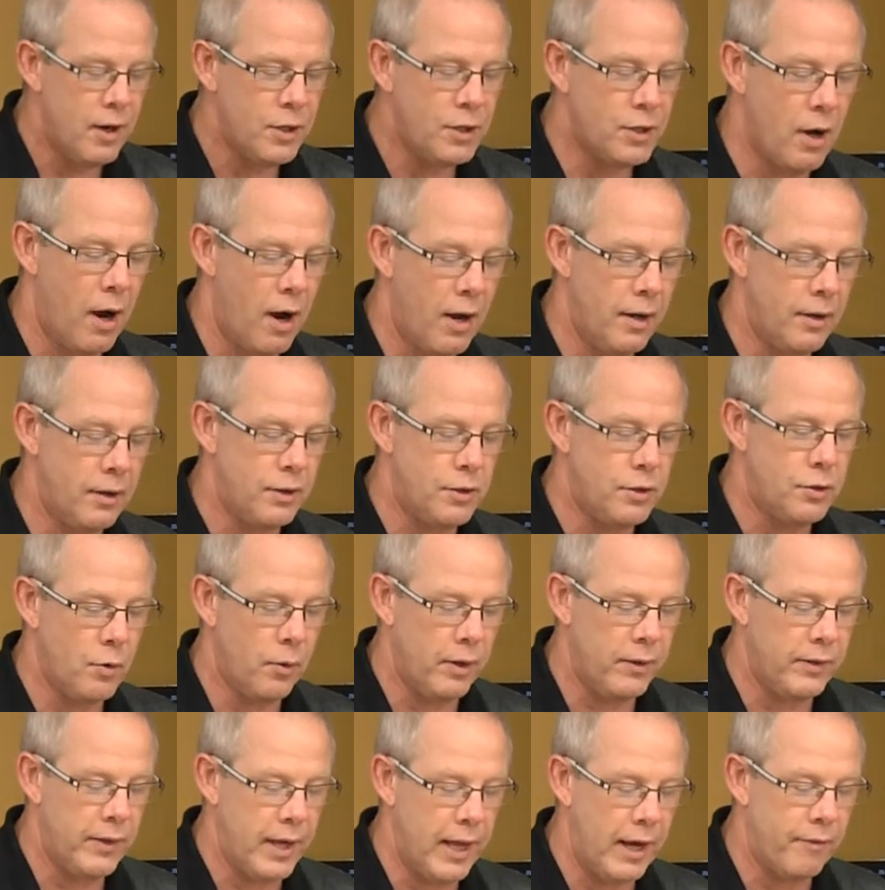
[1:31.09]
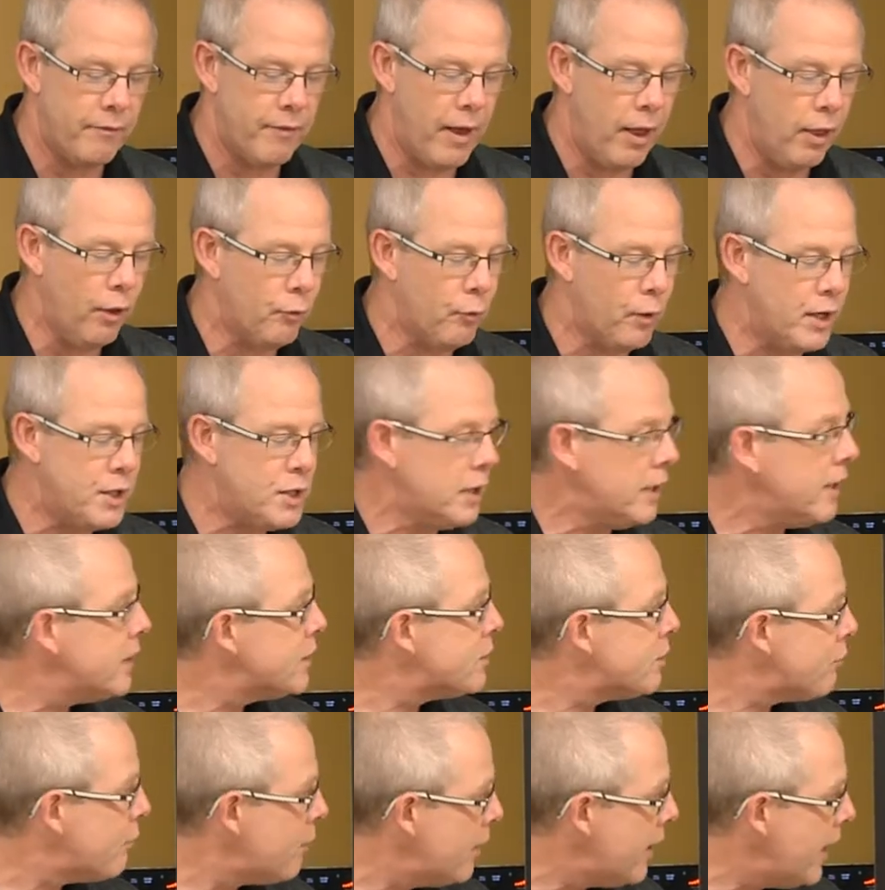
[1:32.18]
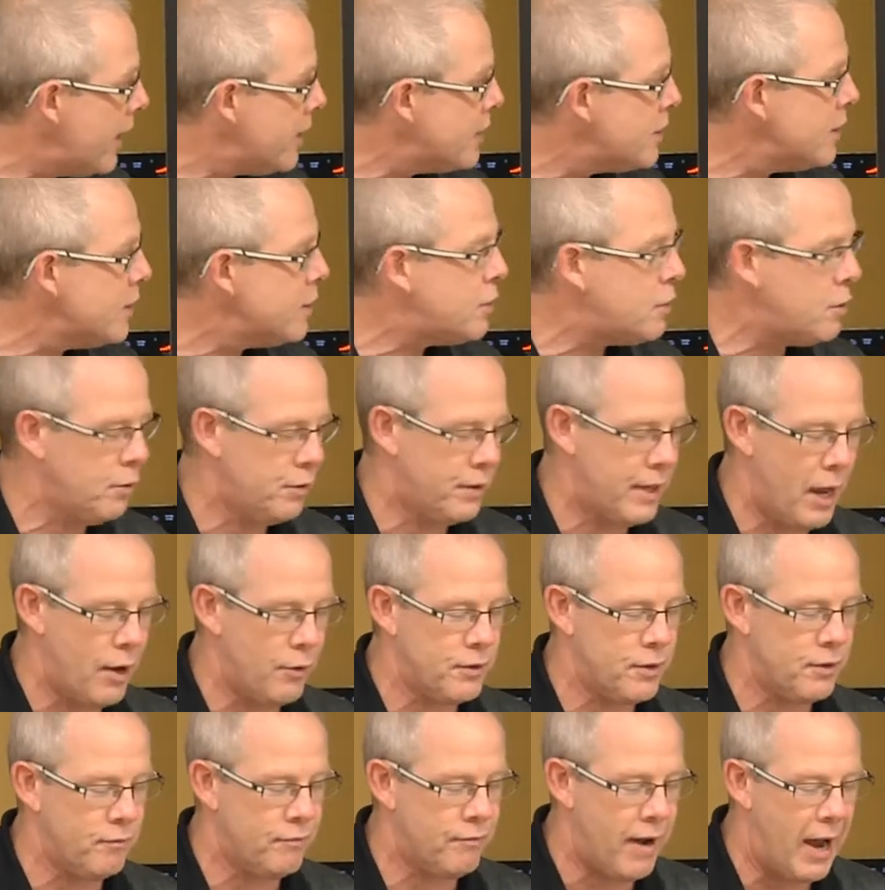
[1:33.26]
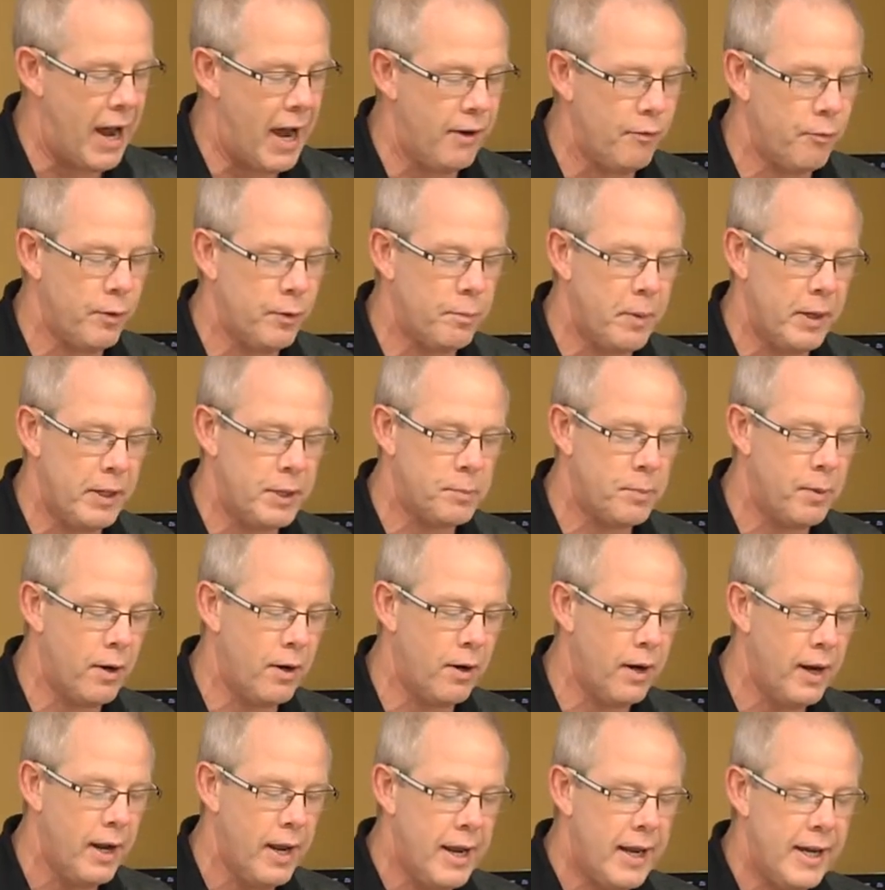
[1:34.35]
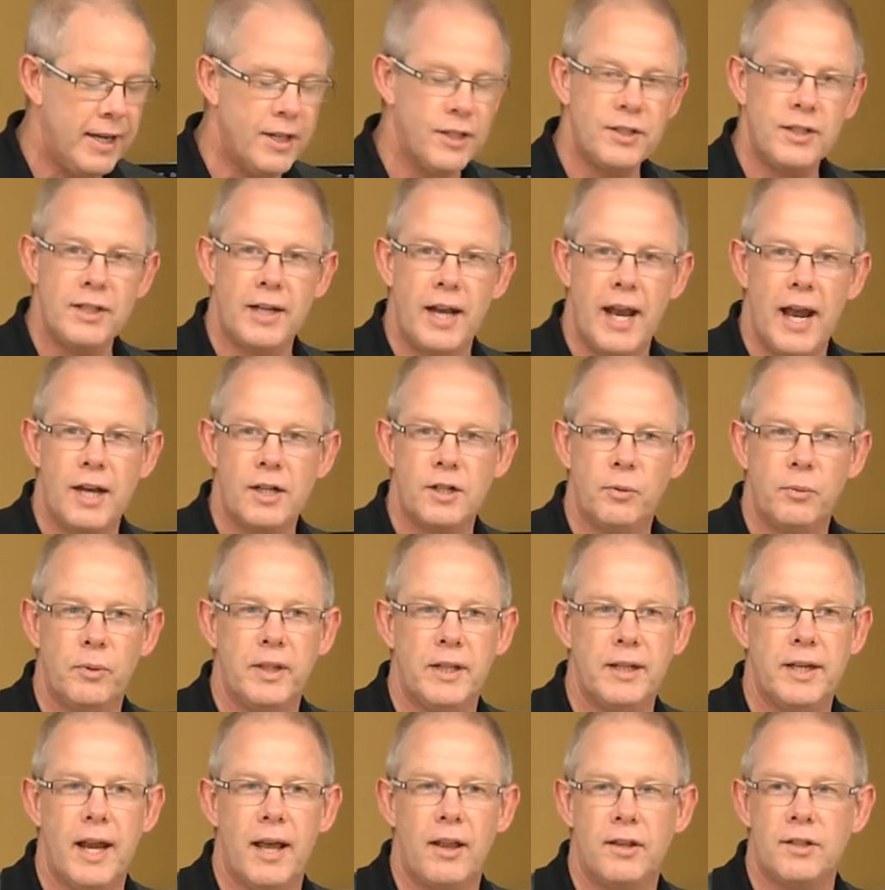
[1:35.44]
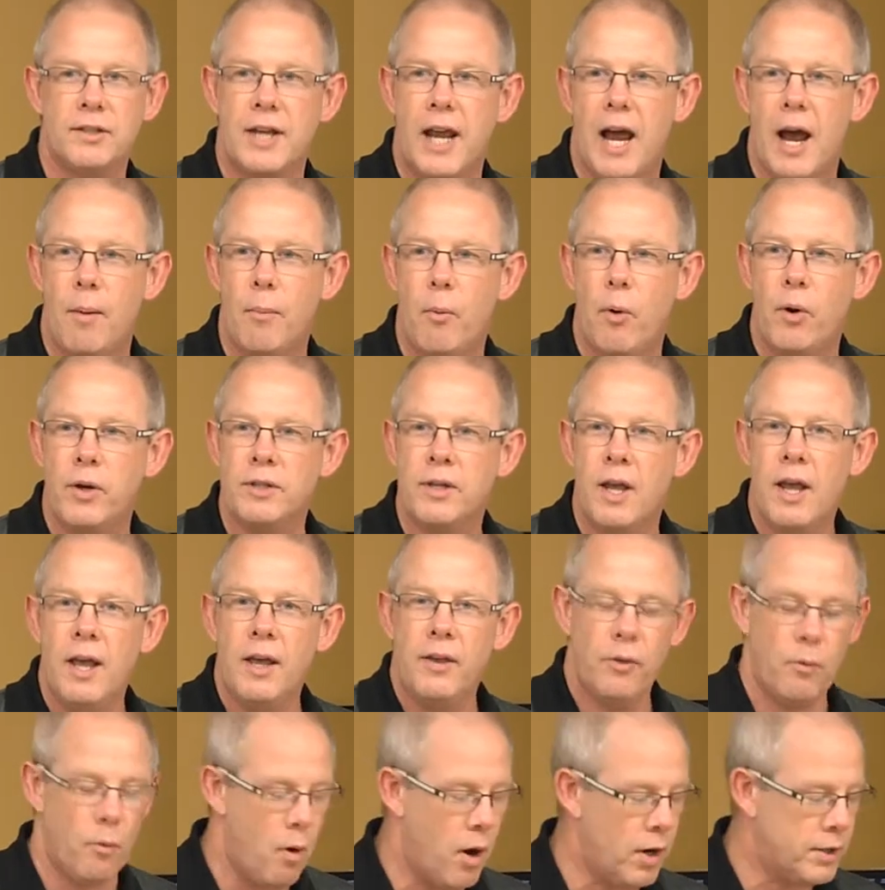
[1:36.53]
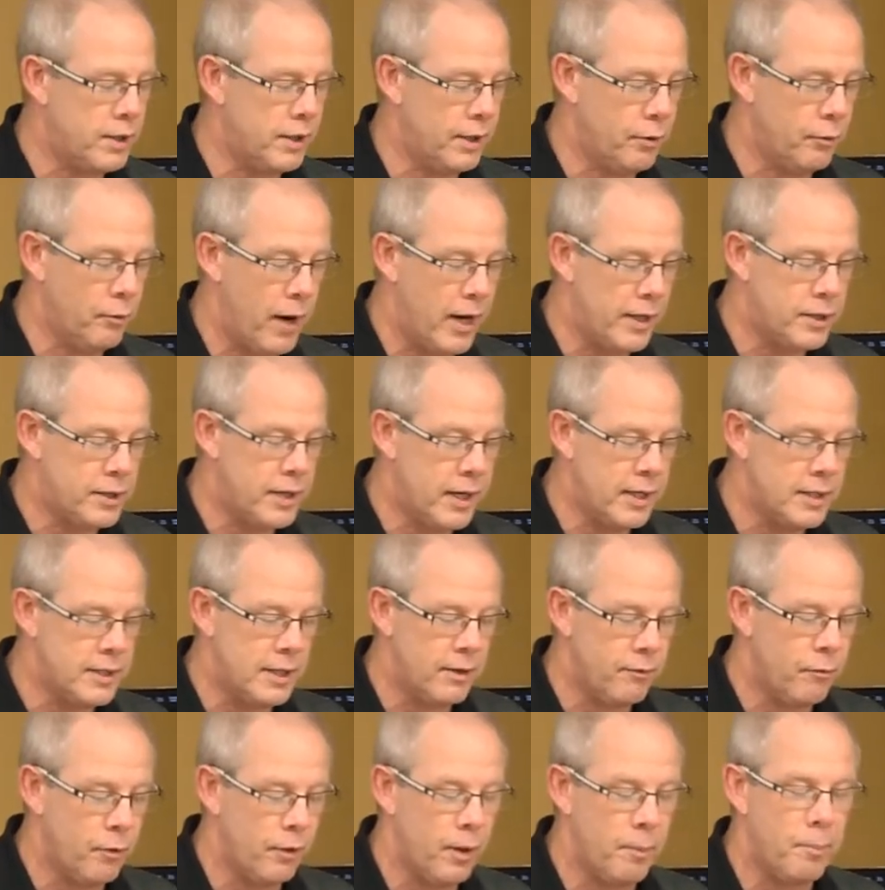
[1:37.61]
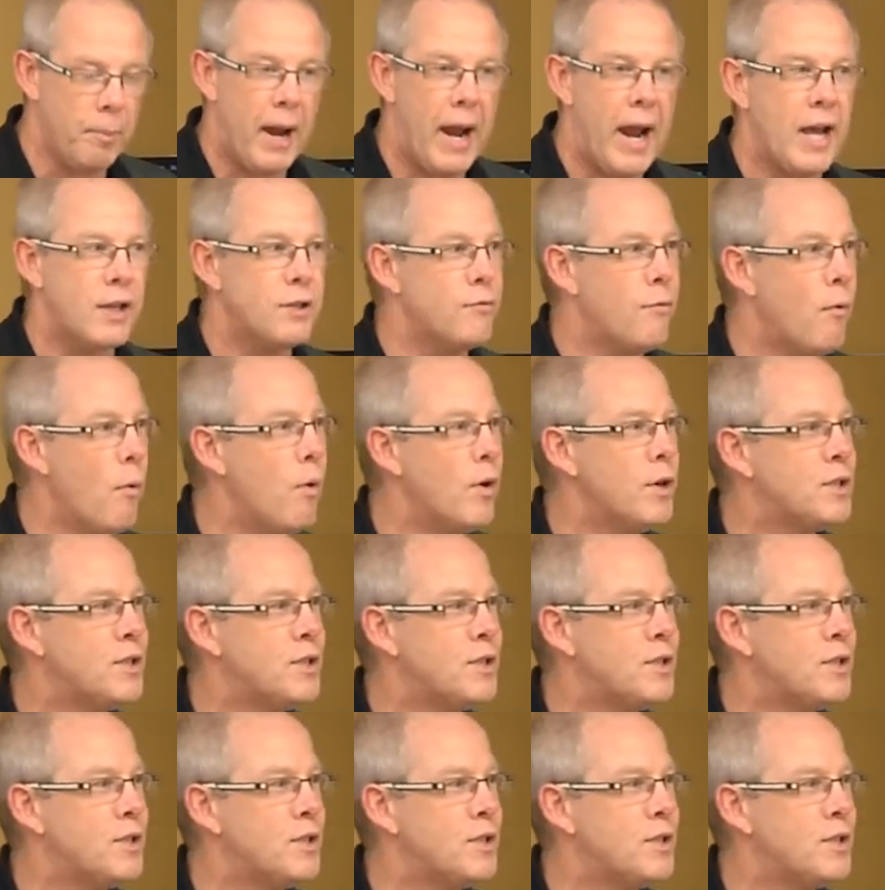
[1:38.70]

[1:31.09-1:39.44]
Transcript: Shaun joined the NFL originally as a free agent in 2005 with Pittsburgh. He's seen action with the Dallas Cowboys, the Washington Redskins, and for the past four